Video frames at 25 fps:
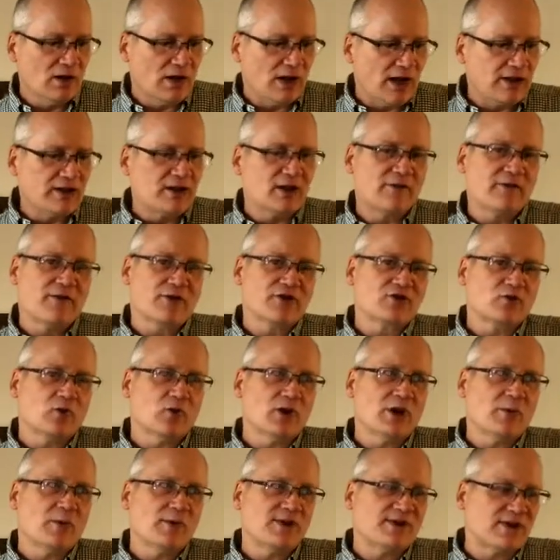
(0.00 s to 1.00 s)
And then in verse
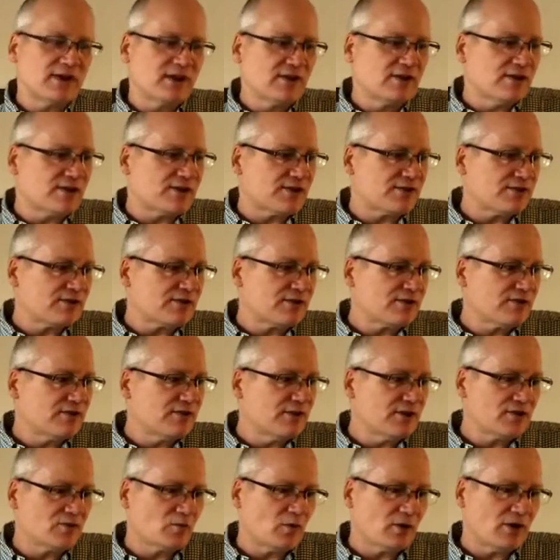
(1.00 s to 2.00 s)
20, we see this
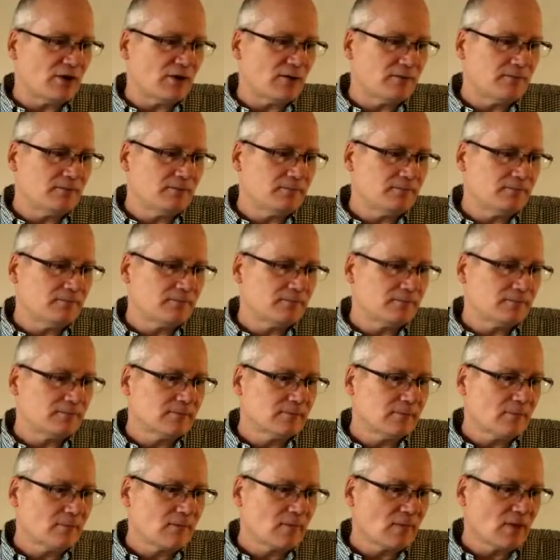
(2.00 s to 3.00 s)
as well.
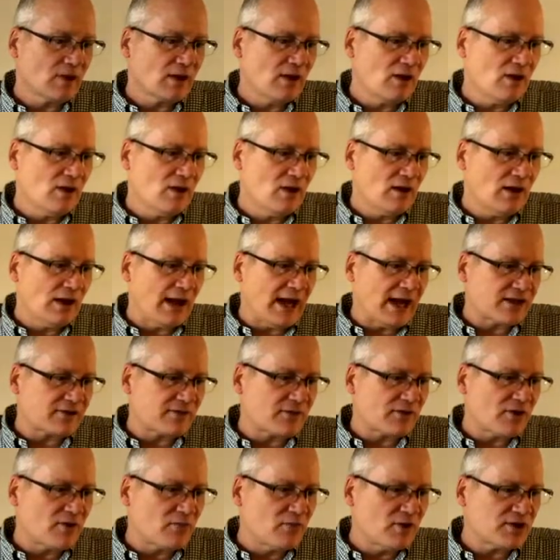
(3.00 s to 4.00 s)
As
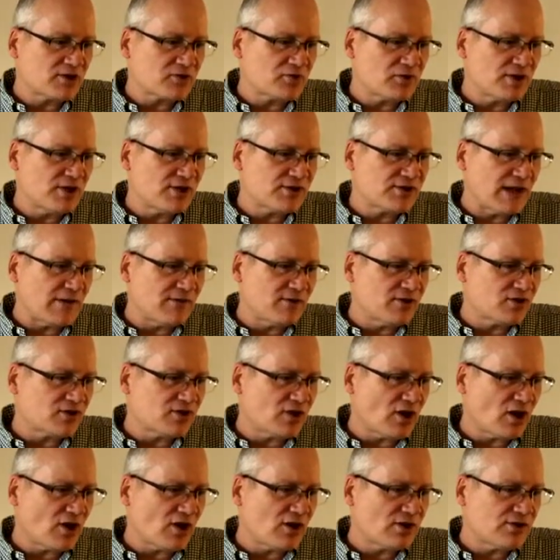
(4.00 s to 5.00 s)
for the mystery of the seven
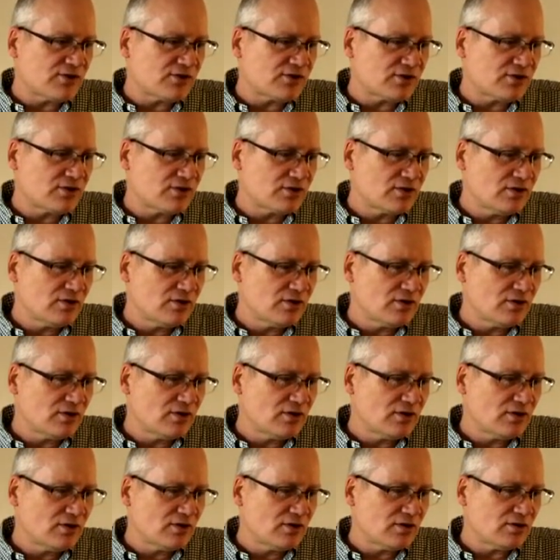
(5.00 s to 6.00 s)
stars
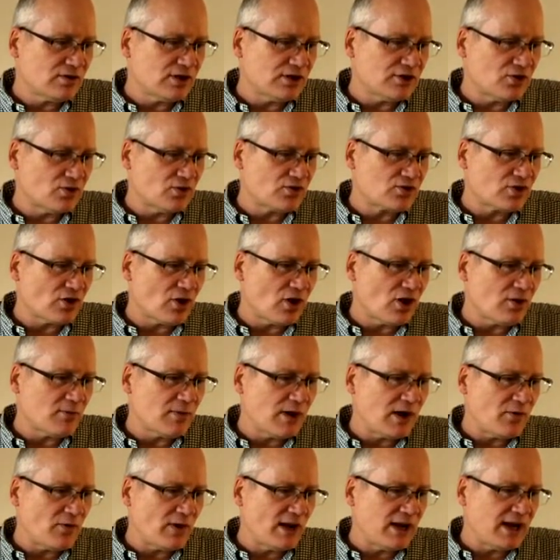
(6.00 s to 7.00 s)
that you saw in
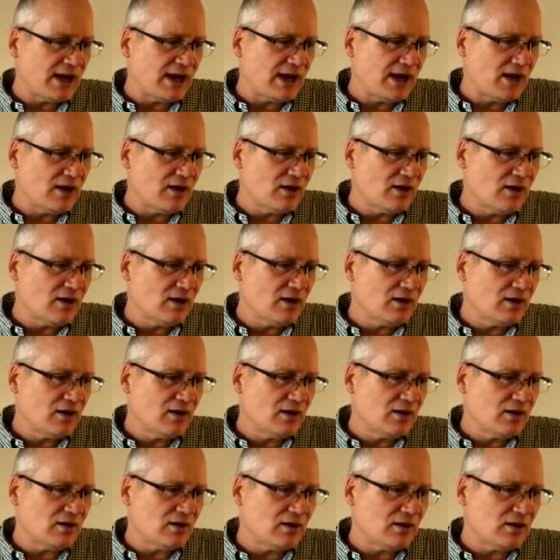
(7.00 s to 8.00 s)
my right hand,
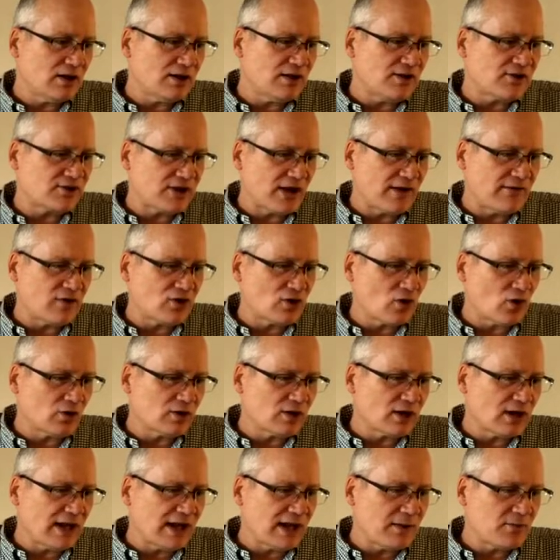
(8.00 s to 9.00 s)
and the seven
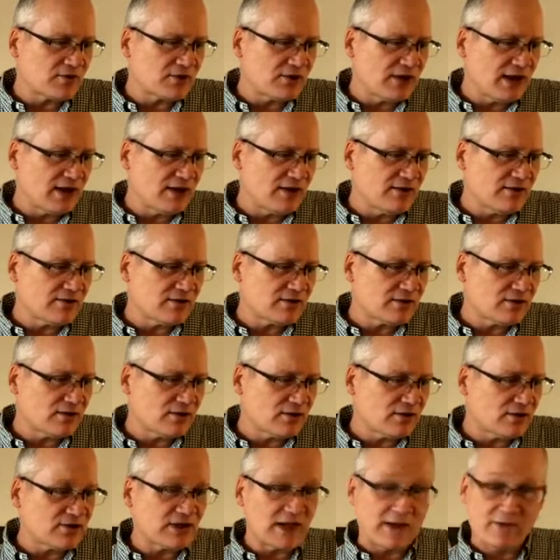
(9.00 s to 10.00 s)
golden lampstands,
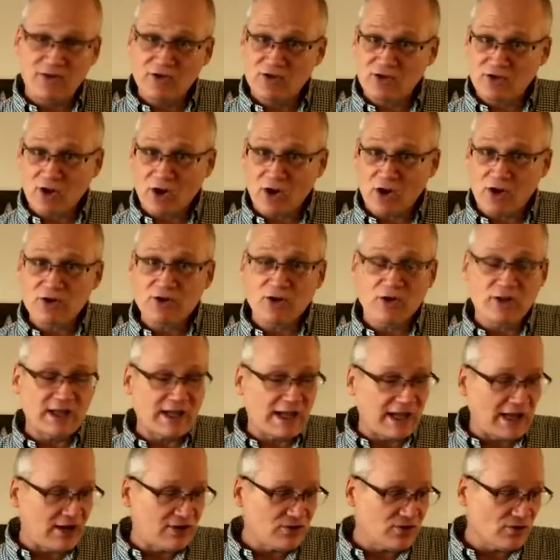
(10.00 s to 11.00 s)
the seven stars are
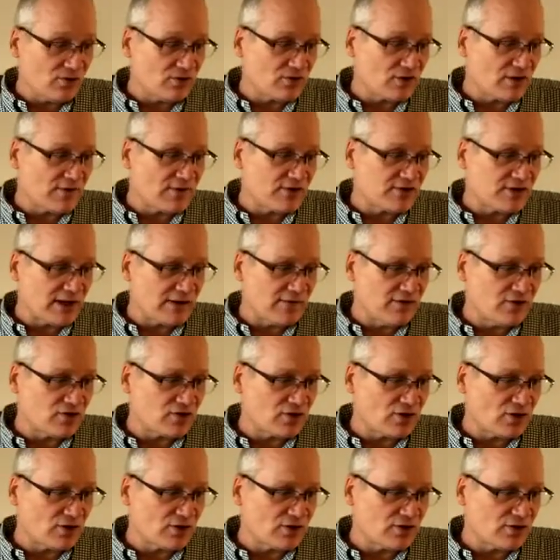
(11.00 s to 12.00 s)
the angels of the seven
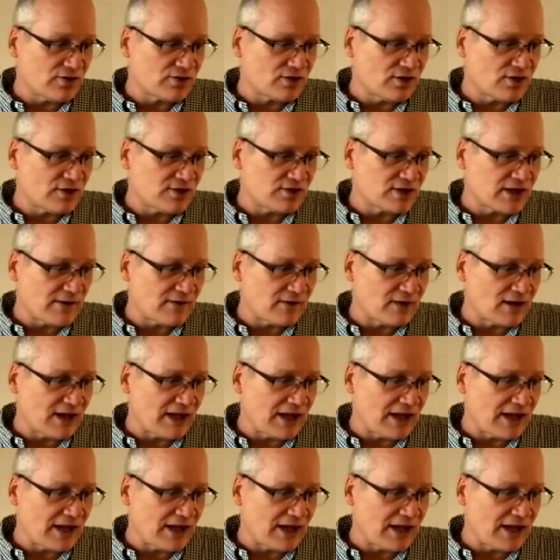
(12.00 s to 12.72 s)
churches, and the seven